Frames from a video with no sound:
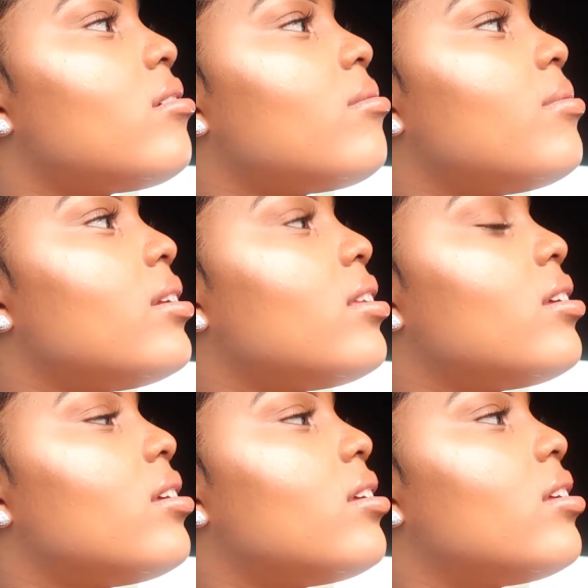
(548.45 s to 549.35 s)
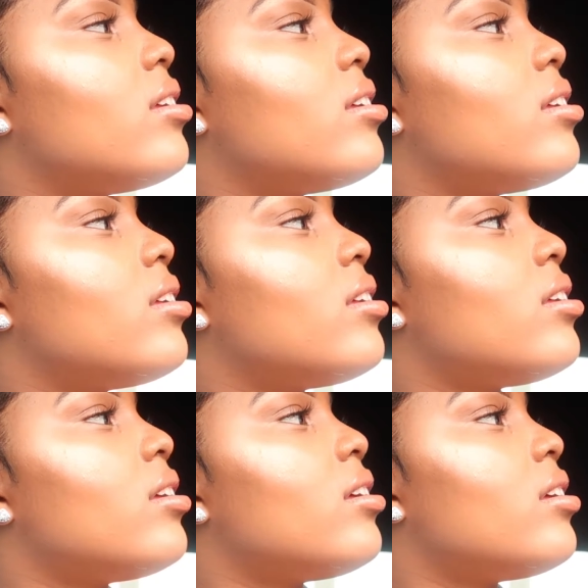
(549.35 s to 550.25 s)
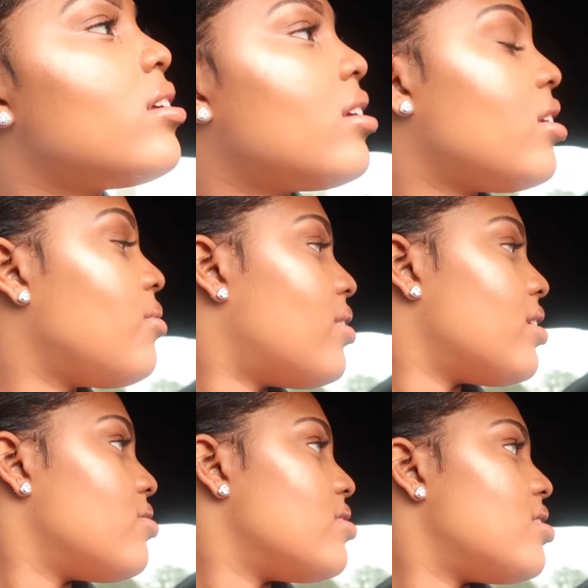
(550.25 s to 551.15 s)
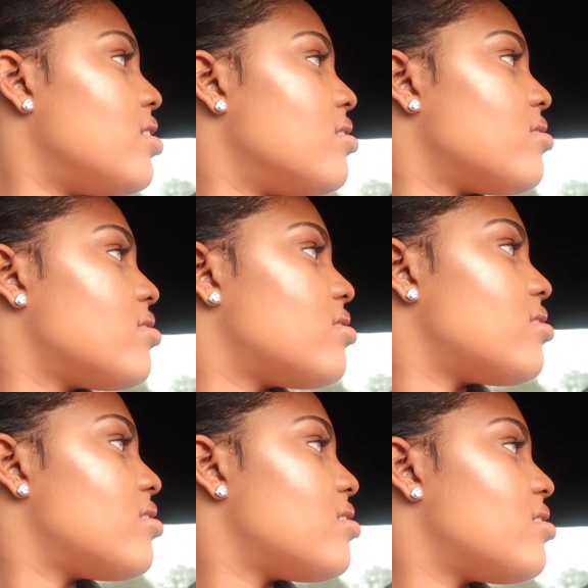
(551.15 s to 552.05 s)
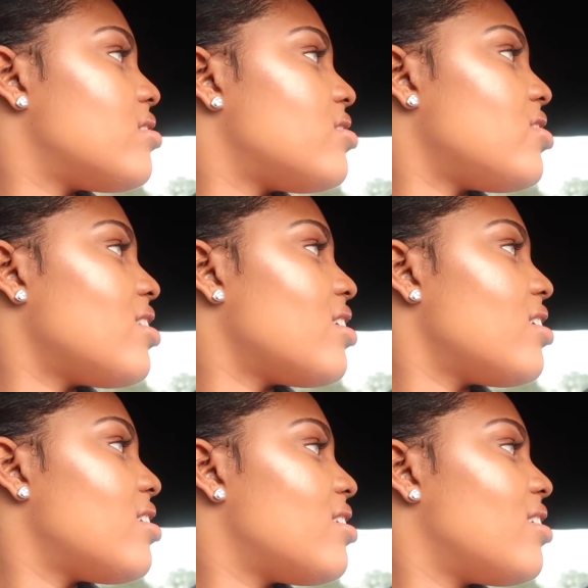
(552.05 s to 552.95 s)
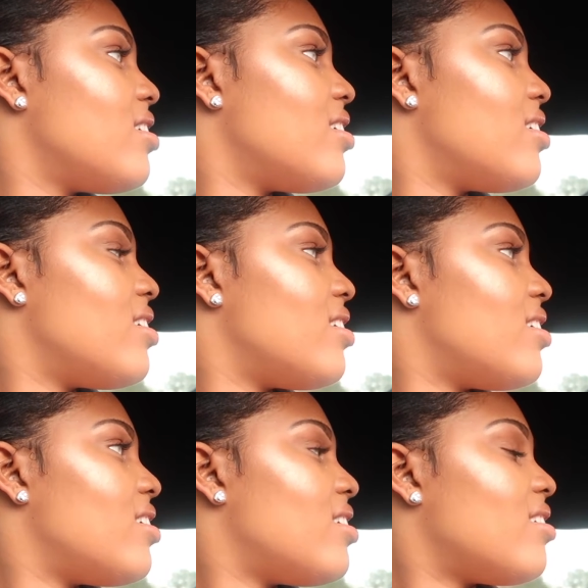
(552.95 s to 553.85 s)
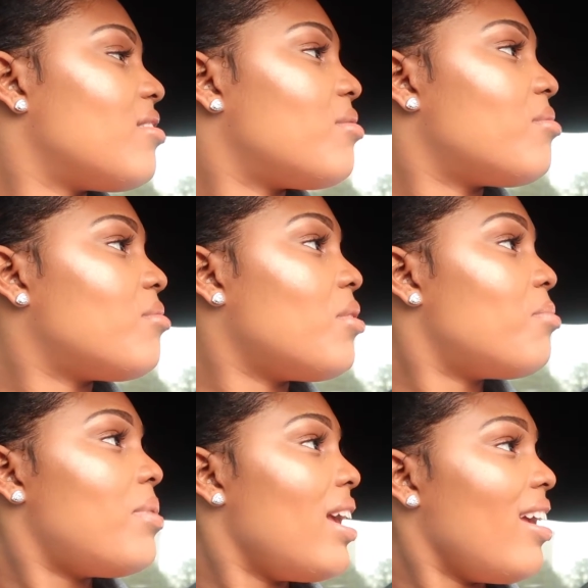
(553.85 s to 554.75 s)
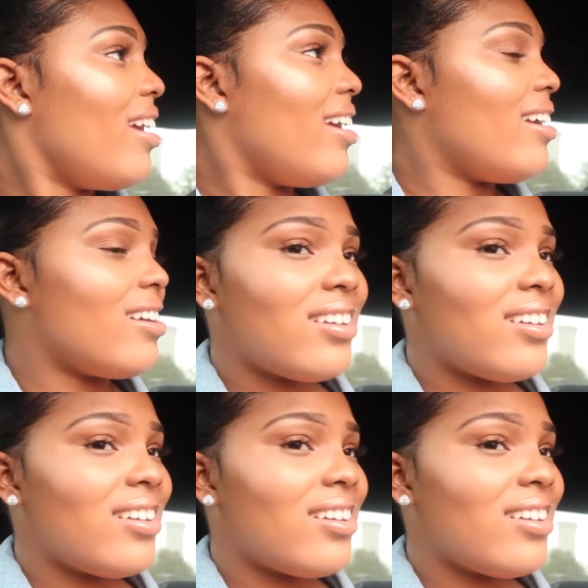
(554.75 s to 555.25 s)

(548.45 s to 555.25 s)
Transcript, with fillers: You want the chicken or tenders? Thank you, You want to do tenders? Chicken chicken? Mm. What? Well, pig.